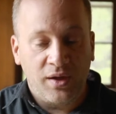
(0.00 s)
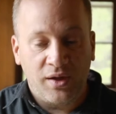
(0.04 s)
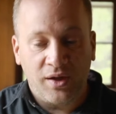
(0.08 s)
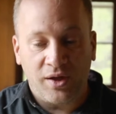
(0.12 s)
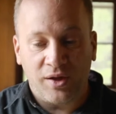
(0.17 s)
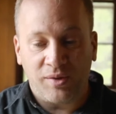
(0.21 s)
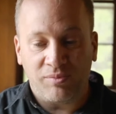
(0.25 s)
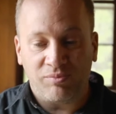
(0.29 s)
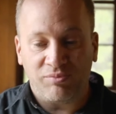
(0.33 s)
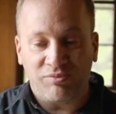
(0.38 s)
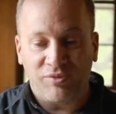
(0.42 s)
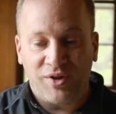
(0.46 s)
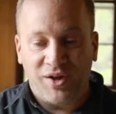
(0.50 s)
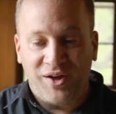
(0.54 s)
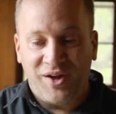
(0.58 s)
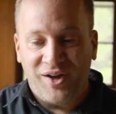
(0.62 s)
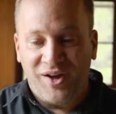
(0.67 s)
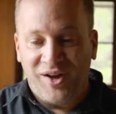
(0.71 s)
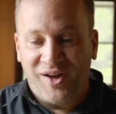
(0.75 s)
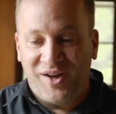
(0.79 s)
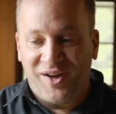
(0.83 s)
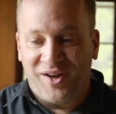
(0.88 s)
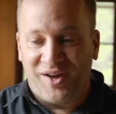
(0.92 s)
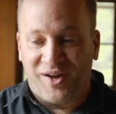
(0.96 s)
Um,
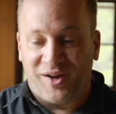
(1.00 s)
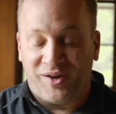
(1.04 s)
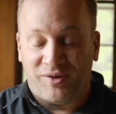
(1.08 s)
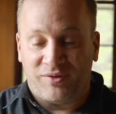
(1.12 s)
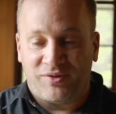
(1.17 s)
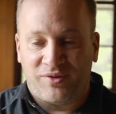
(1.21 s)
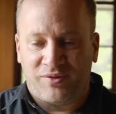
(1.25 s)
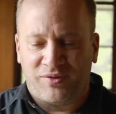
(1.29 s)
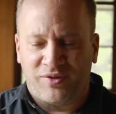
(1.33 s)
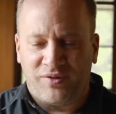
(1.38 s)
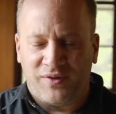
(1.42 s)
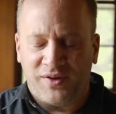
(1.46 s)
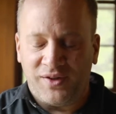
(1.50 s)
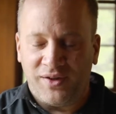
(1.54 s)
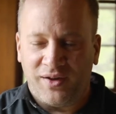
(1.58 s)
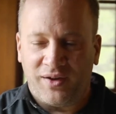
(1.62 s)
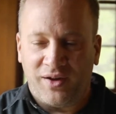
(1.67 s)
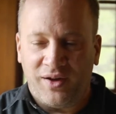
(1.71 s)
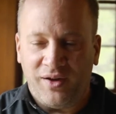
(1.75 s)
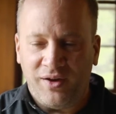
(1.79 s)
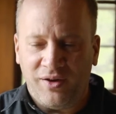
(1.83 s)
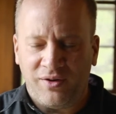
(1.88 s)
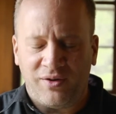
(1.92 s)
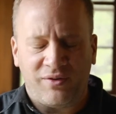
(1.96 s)
and so I was
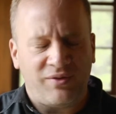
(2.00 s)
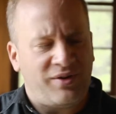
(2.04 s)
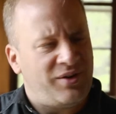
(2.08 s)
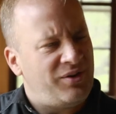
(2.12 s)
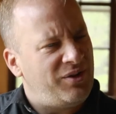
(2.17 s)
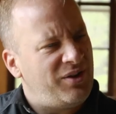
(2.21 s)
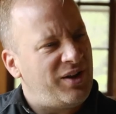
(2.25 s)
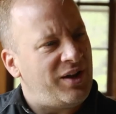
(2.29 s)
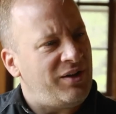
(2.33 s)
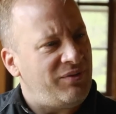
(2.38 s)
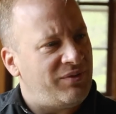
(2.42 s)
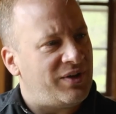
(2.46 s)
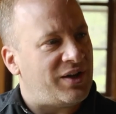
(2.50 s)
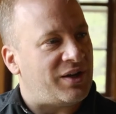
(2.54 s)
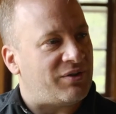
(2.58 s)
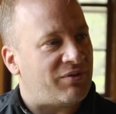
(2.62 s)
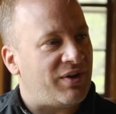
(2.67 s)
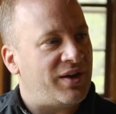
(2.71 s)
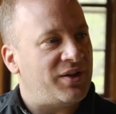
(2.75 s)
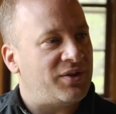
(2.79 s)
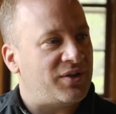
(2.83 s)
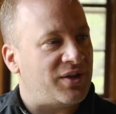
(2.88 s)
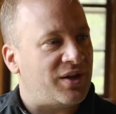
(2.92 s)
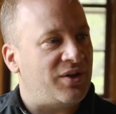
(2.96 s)
like, yeah, you can really
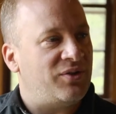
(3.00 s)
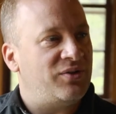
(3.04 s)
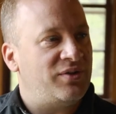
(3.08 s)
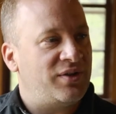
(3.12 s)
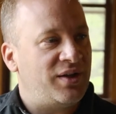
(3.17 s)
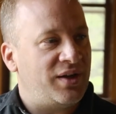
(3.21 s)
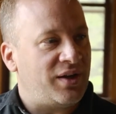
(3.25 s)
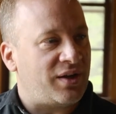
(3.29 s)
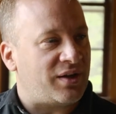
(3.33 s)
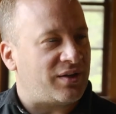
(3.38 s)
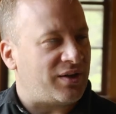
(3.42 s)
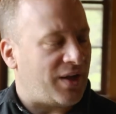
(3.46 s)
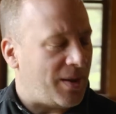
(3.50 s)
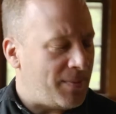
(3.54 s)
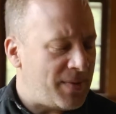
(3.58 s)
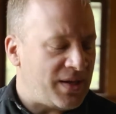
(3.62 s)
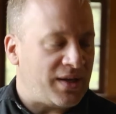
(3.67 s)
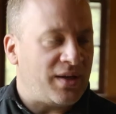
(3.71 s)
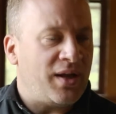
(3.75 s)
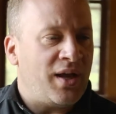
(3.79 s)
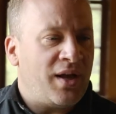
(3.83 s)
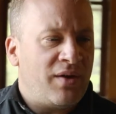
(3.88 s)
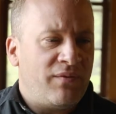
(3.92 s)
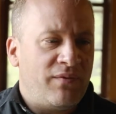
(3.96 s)
write your own ticket. I
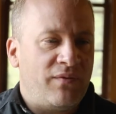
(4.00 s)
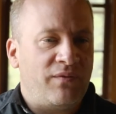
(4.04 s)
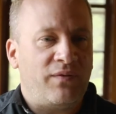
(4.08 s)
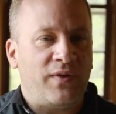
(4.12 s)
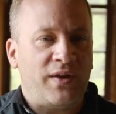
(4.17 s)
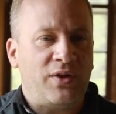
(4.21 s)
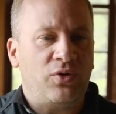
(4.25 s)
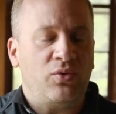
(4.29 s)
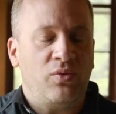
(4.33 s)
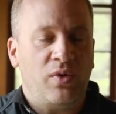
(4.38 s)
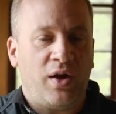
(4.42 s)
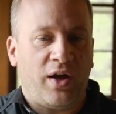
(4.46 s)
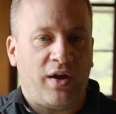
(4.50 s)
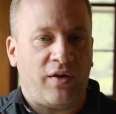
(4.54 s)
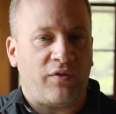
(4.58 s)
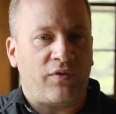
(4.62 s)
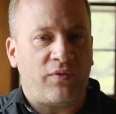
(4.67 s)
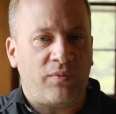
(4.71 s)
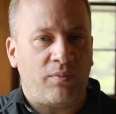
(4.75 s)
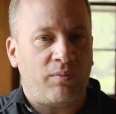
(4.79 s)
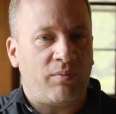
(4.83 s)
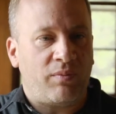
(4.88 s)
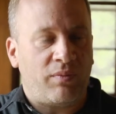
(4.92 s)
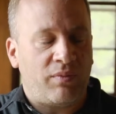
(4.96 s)
mean, we do
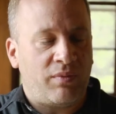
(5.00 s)
have